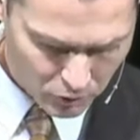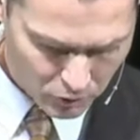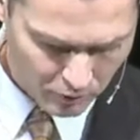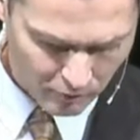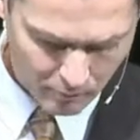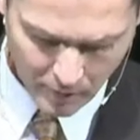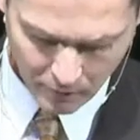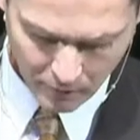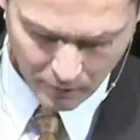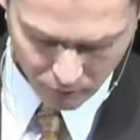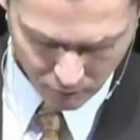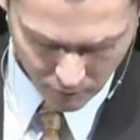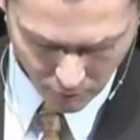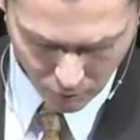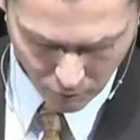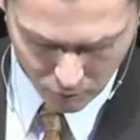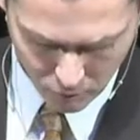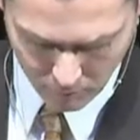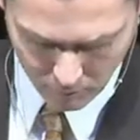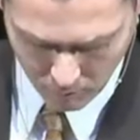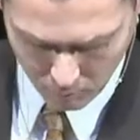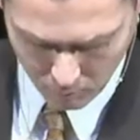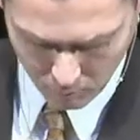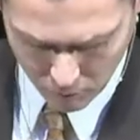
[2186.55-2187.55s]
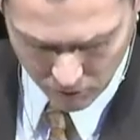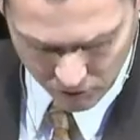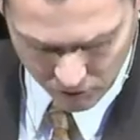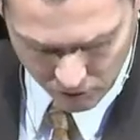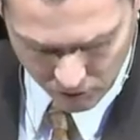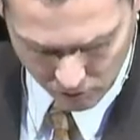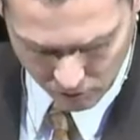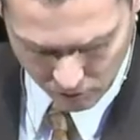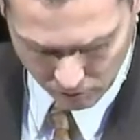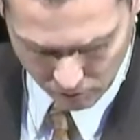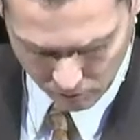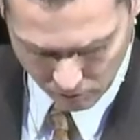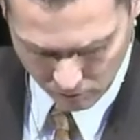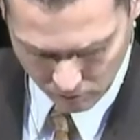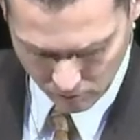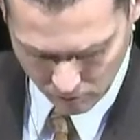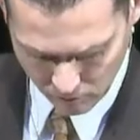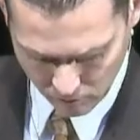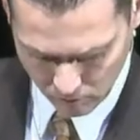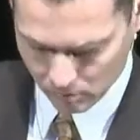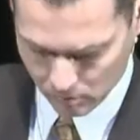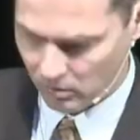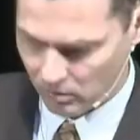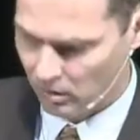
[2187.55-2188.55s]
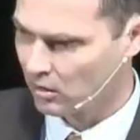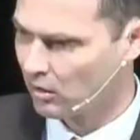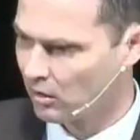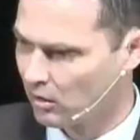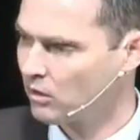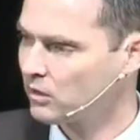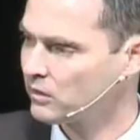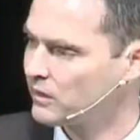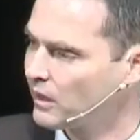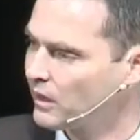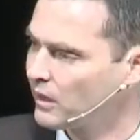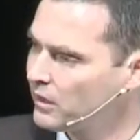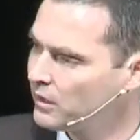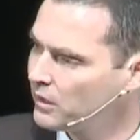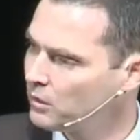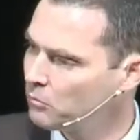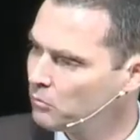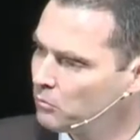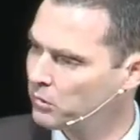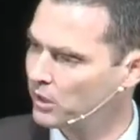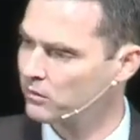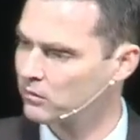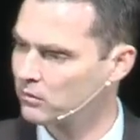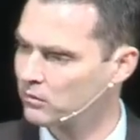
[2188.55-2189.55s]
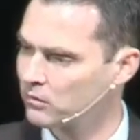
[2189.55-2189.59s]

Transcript: We have about 300 members, not all attending, but